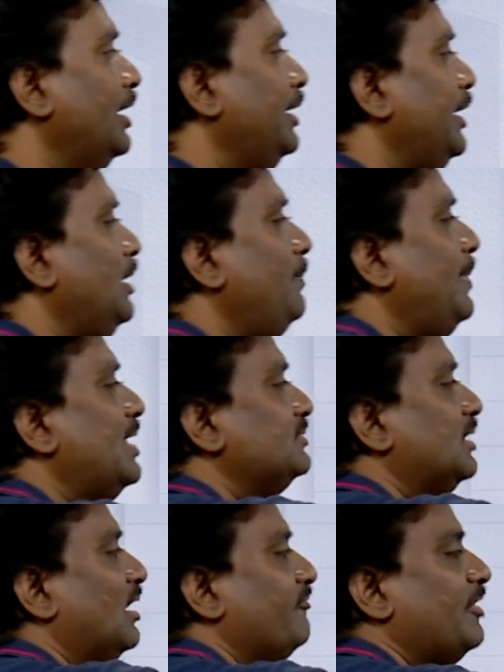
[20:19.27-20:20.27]
In
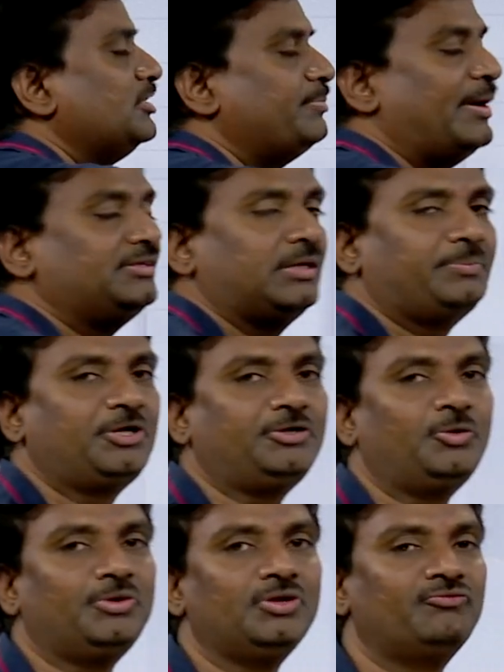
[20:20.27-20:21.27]
place of x, by
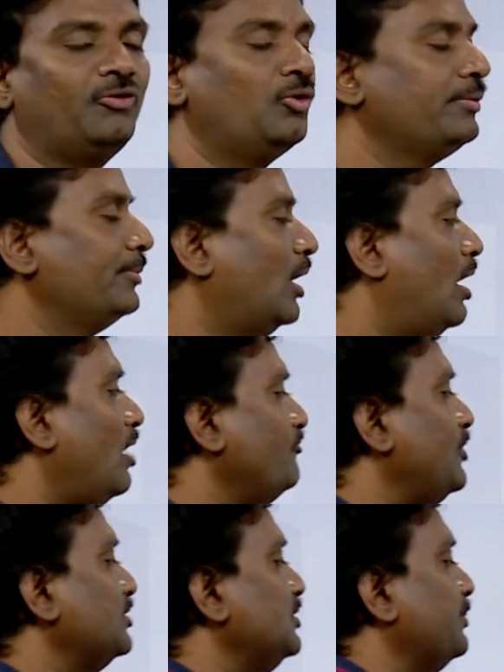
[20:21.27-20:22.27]
substituting 4
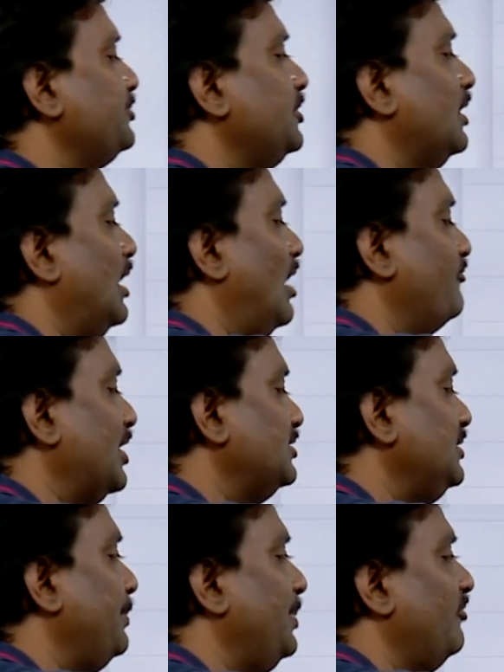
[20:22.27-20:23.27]
after
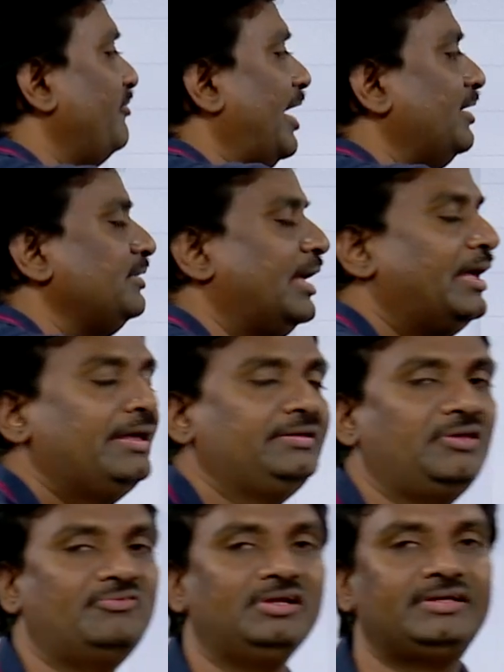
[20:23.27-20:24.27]
simplifying,
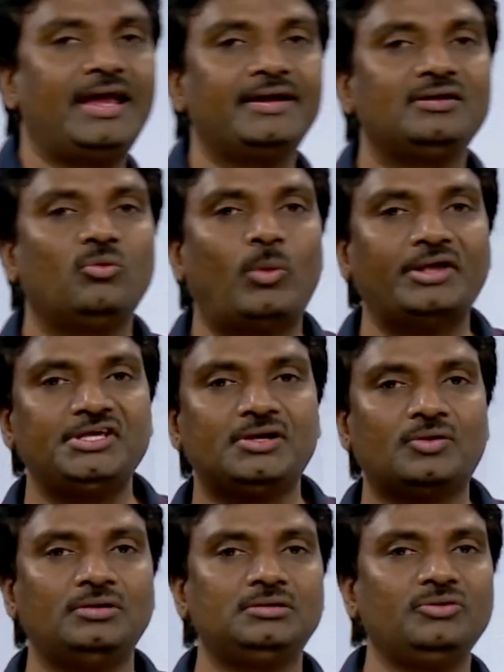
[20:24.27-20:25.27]
you will get y
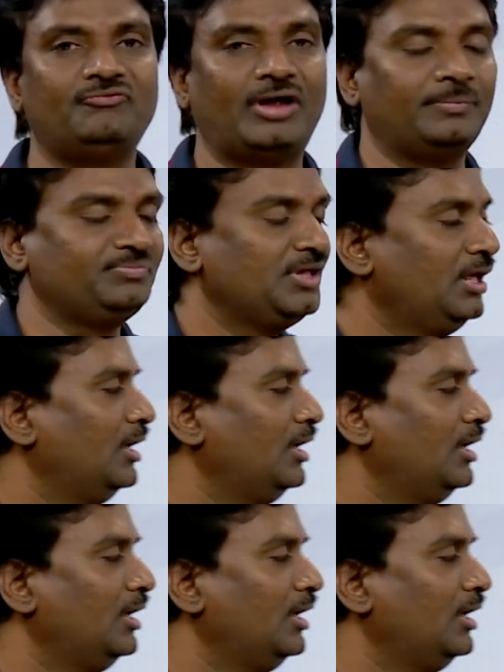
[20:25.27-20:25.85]
equal to 1.